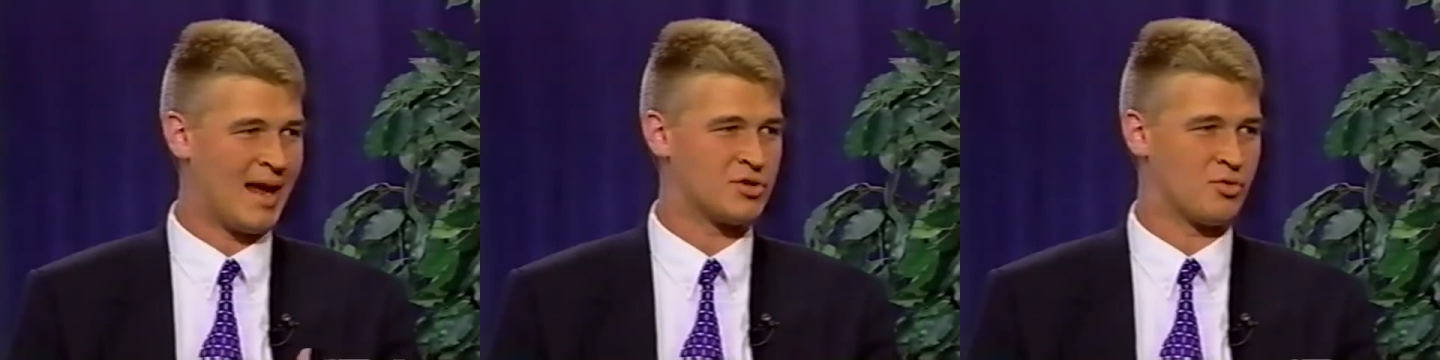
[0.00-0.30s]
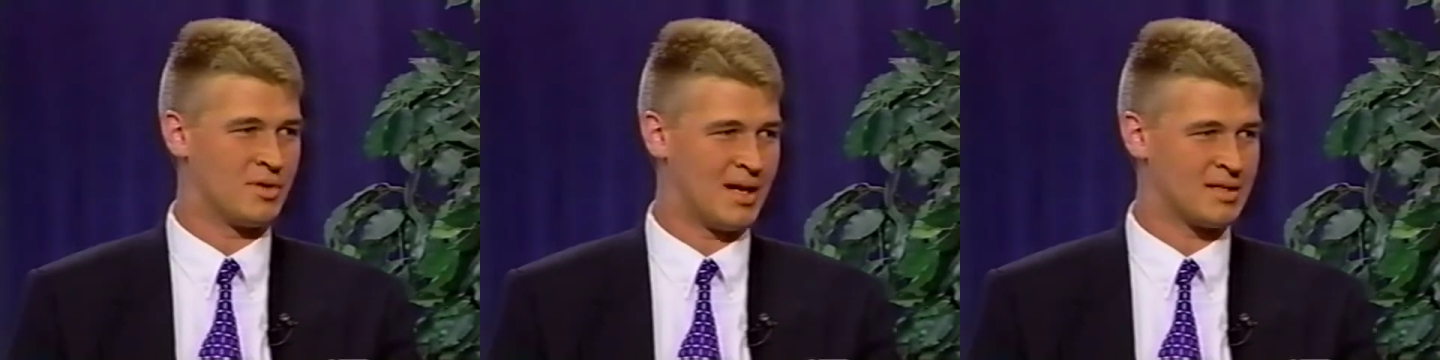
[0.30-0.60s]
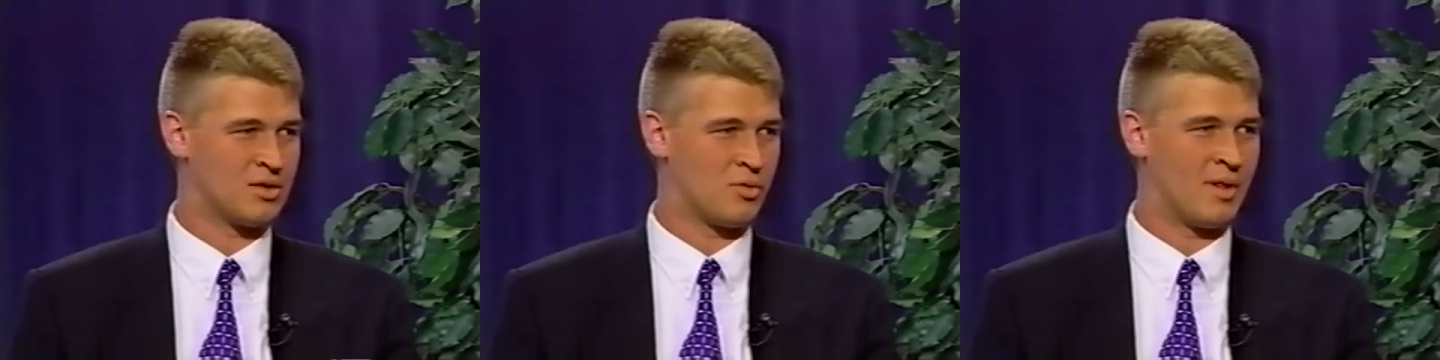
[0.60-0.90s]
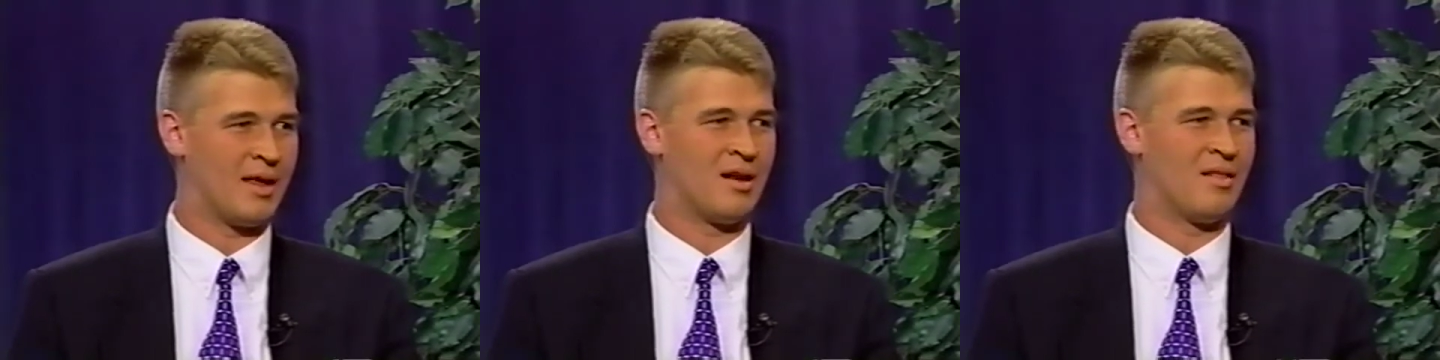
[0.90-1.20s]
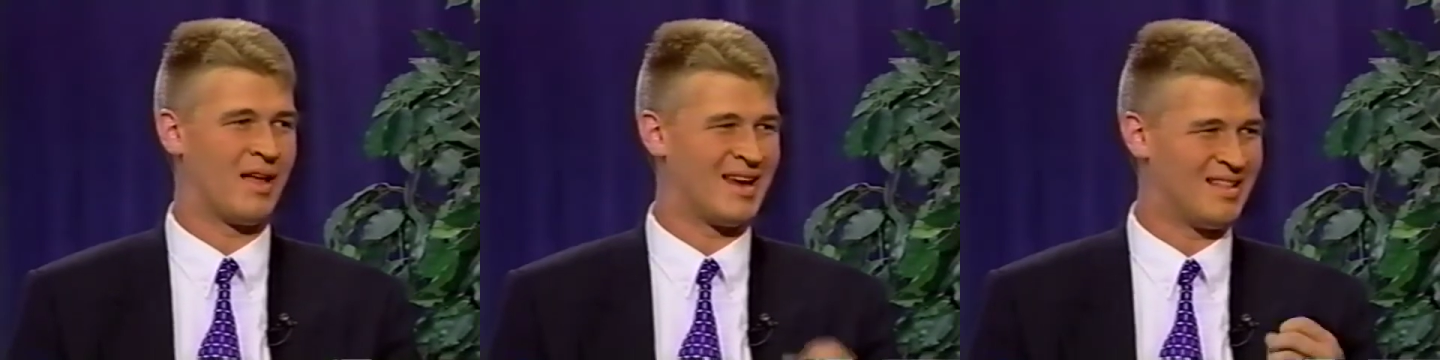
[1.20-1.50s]
gastrointestinal
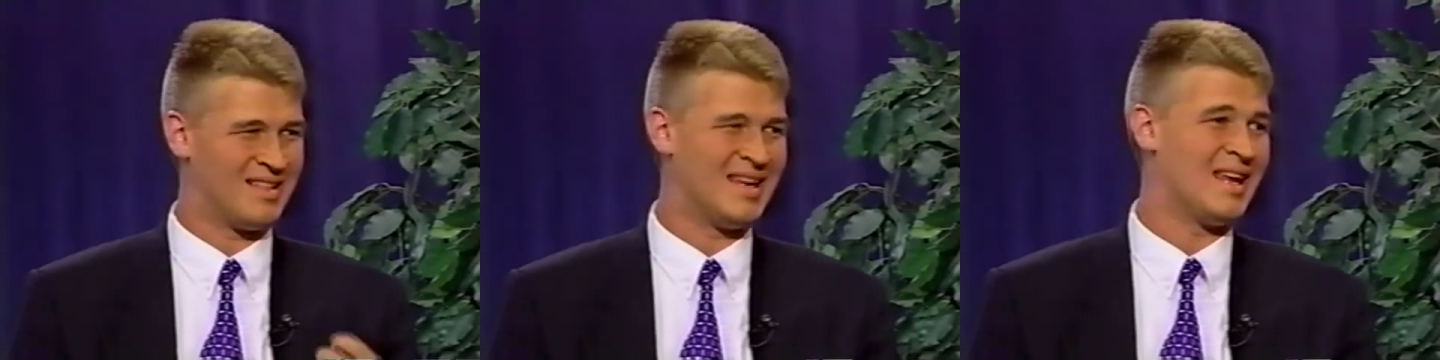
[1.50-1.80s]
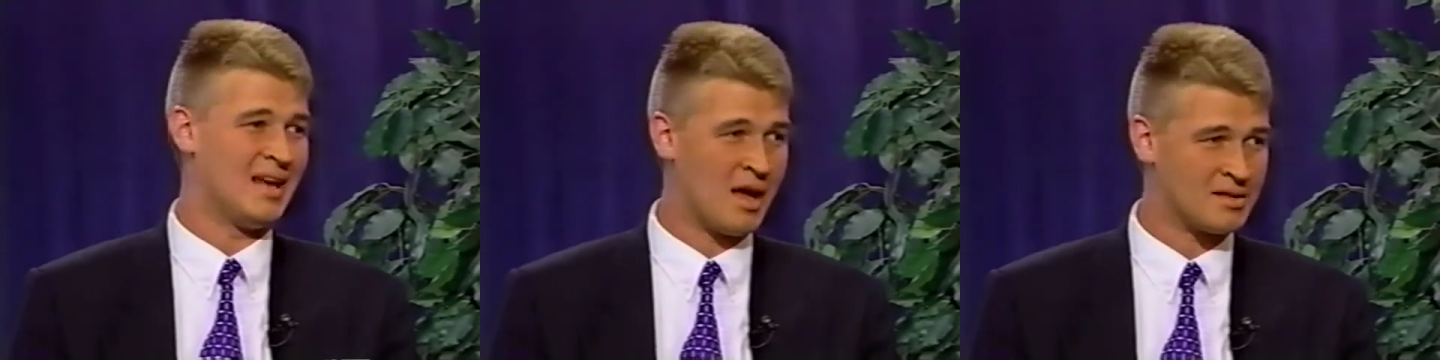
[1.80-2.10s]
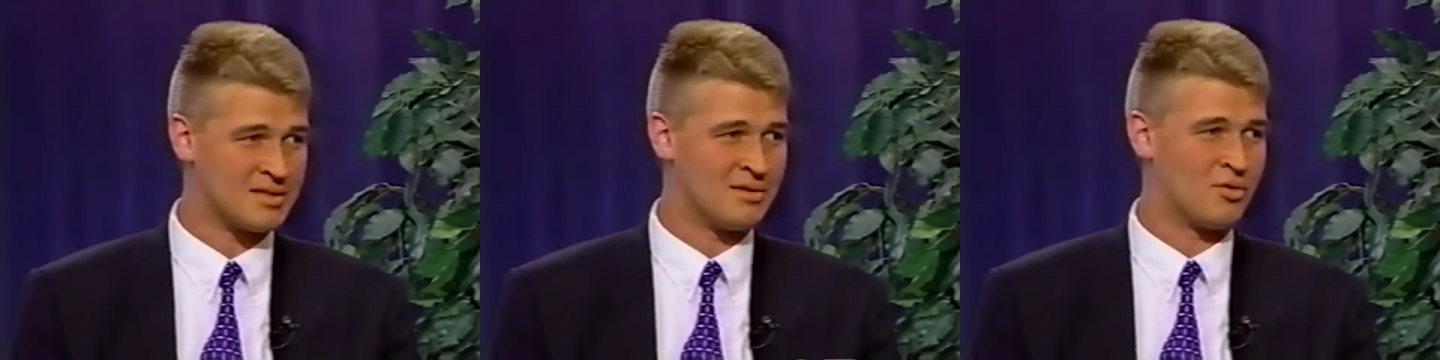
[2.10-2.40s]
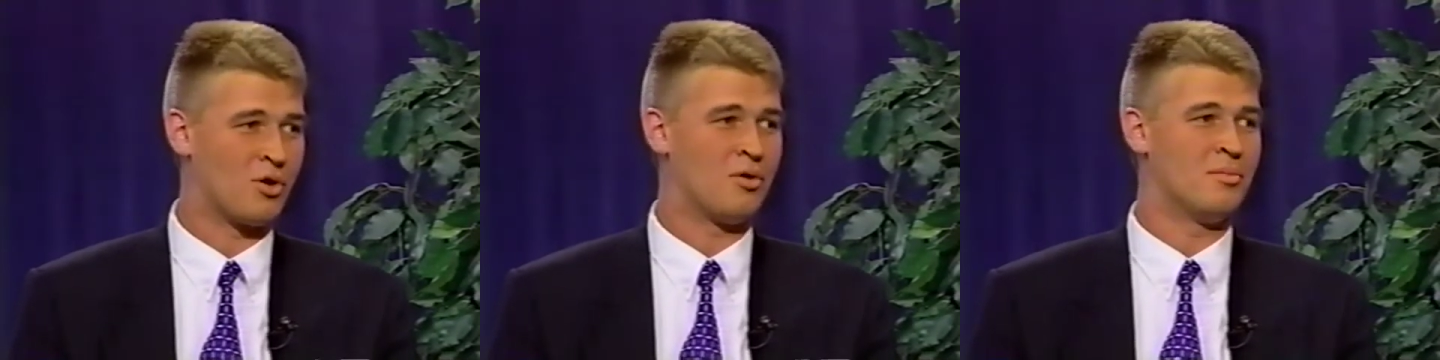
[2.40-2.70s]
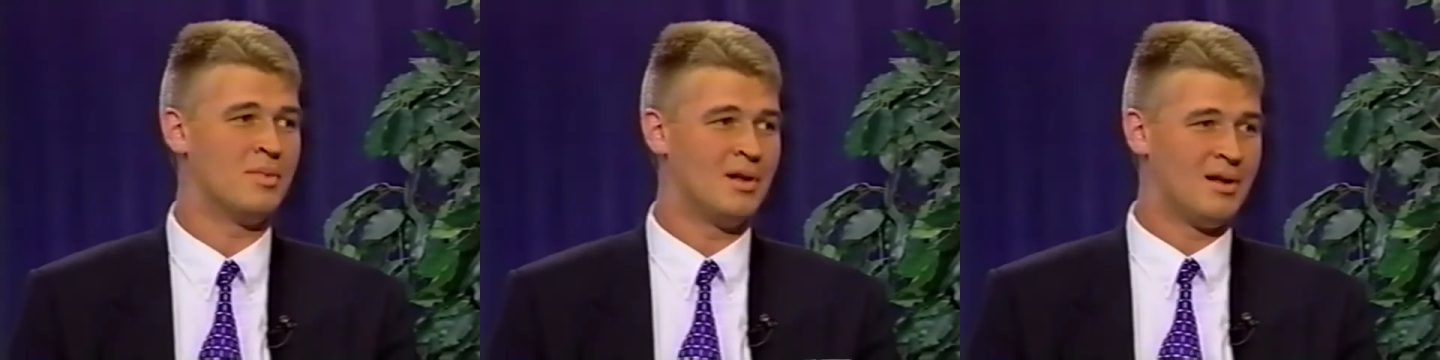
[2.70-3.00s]
related, like leaky gut
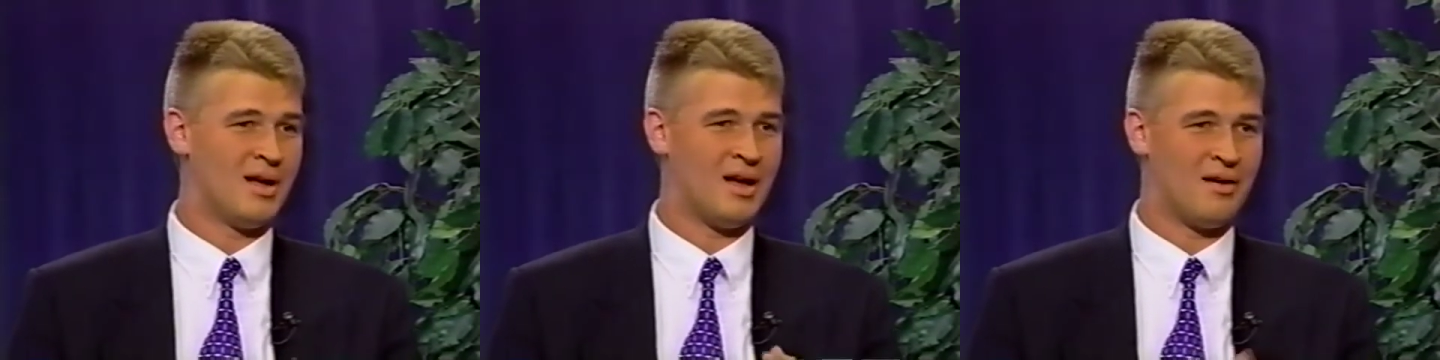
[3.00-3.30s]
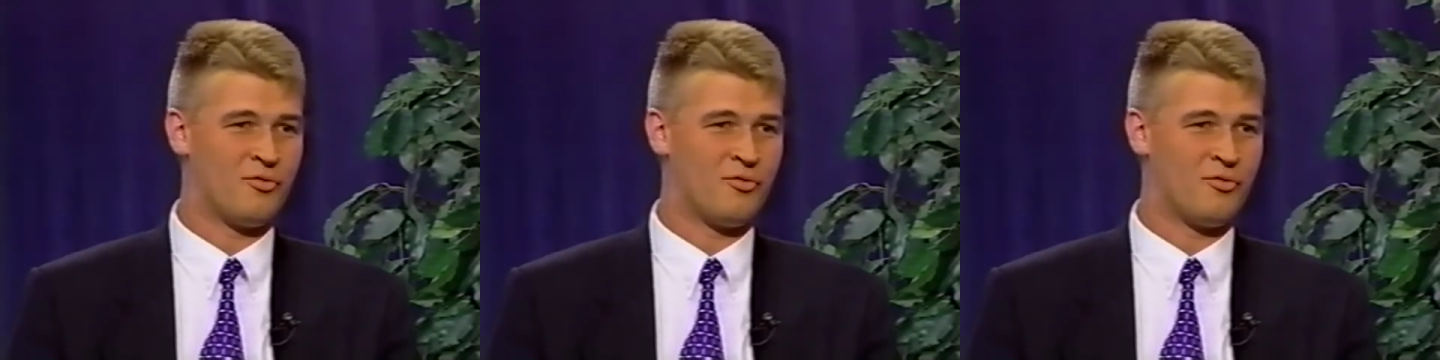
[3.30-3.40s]
syndrome,